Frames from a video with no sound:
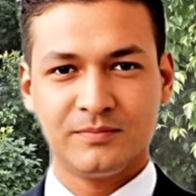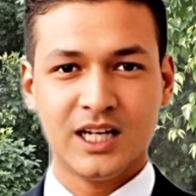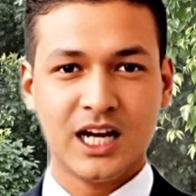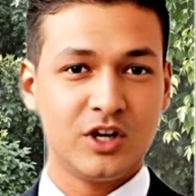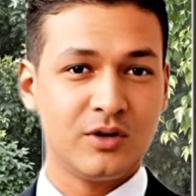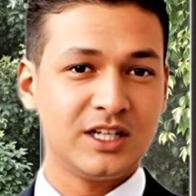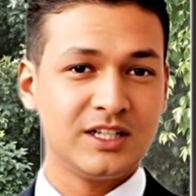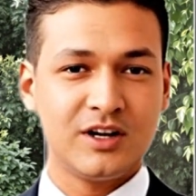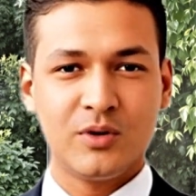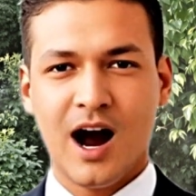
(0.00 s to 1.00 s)
Not totally
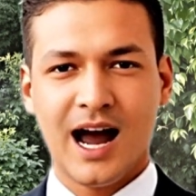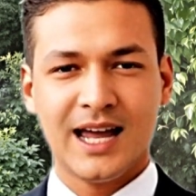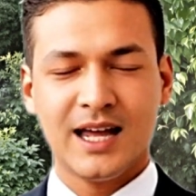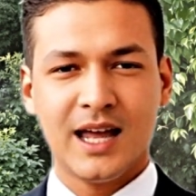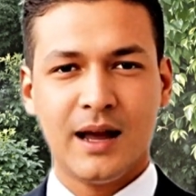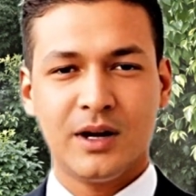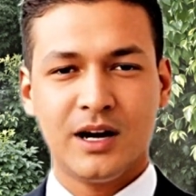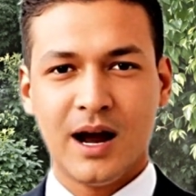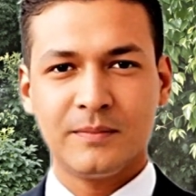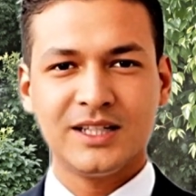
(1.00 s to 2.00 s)
clear why, but
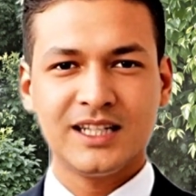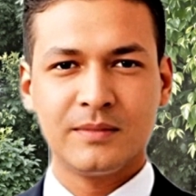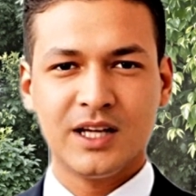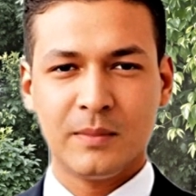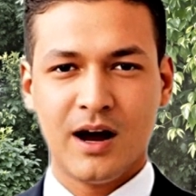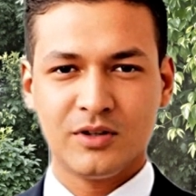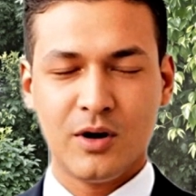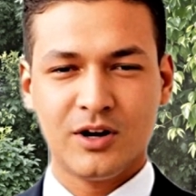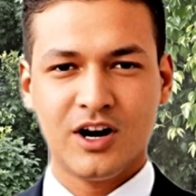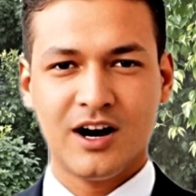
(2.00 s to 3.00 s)
it might be something about
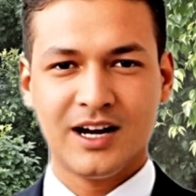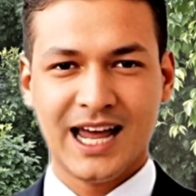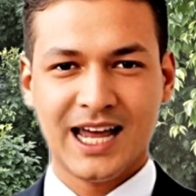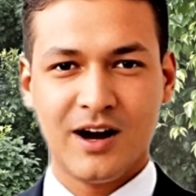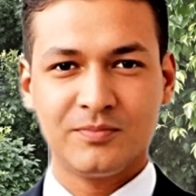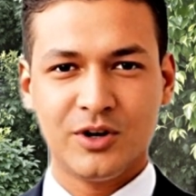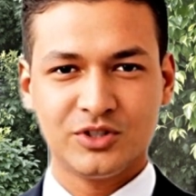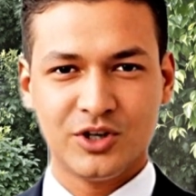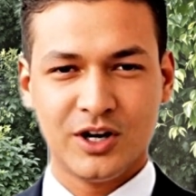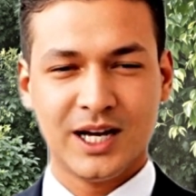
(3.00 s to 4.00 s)
lower cardiac output
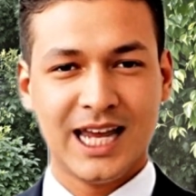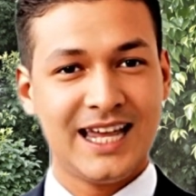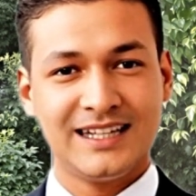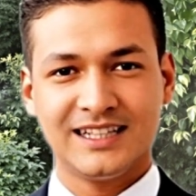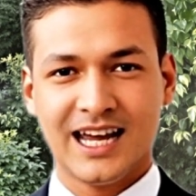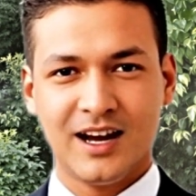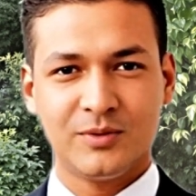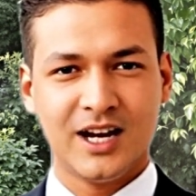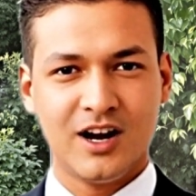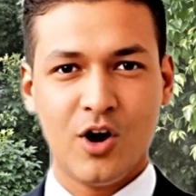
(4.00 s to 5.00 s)
triggering
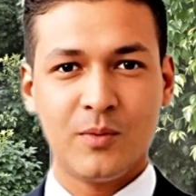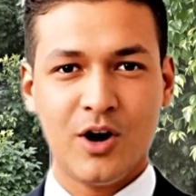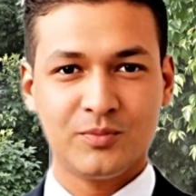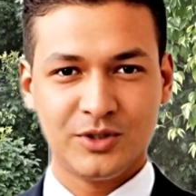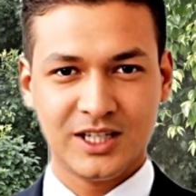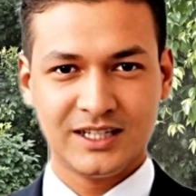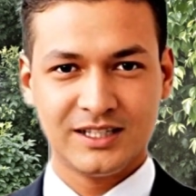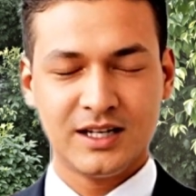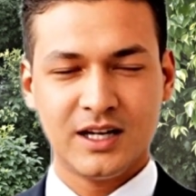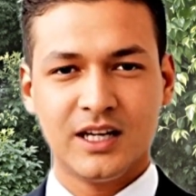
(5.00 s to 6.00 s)
antidiuretic hormone release.